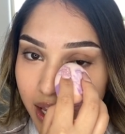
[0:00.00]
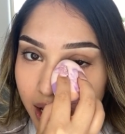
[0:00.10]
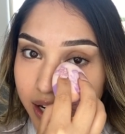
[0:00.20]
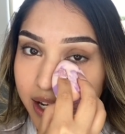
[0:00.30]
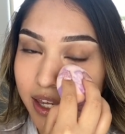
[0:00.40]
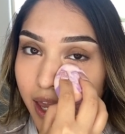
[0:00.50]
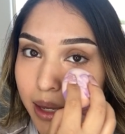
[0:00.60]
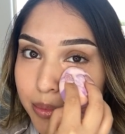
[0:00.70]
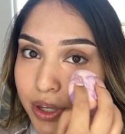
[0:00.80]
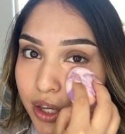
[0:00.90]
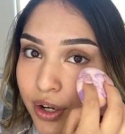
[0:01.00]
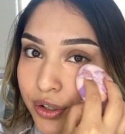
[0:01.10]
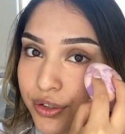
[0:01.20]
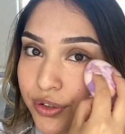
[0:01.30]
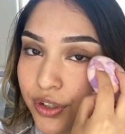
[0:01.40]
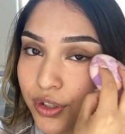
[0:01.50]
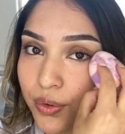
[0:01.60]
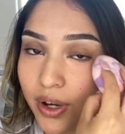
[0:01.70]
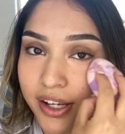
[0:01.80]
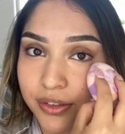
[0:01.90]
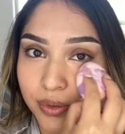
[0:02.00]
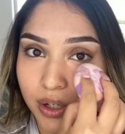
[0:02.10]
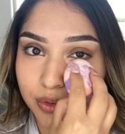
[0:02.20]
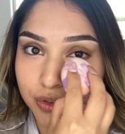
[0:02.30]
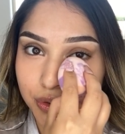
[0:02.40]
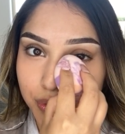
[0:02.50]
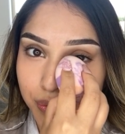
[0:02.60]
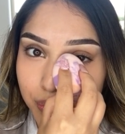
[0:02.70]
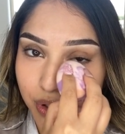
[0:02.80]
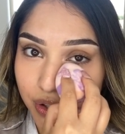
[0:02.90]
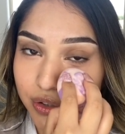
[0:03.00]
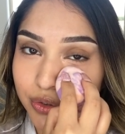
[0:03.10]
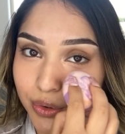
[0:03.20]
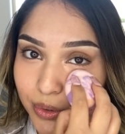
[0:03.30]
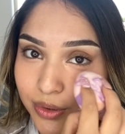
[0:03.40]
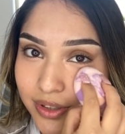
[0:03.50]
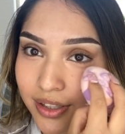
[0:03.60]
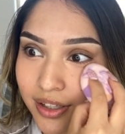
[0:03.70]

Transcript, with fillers: and I came here to the US when I was two years old.